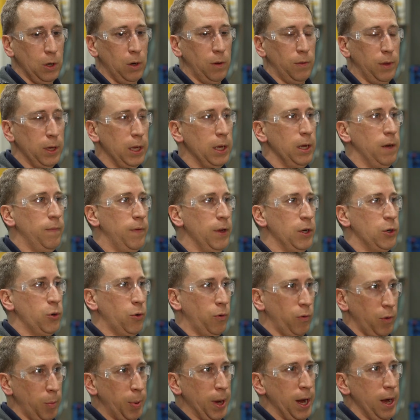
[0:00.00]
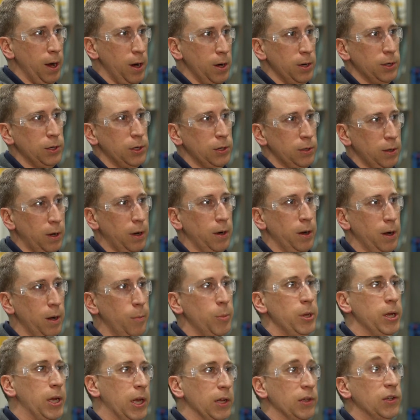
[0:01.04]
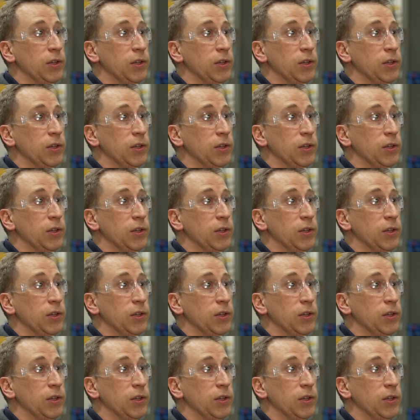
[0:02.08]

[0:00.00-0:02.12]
you know, the individual repairs are going to be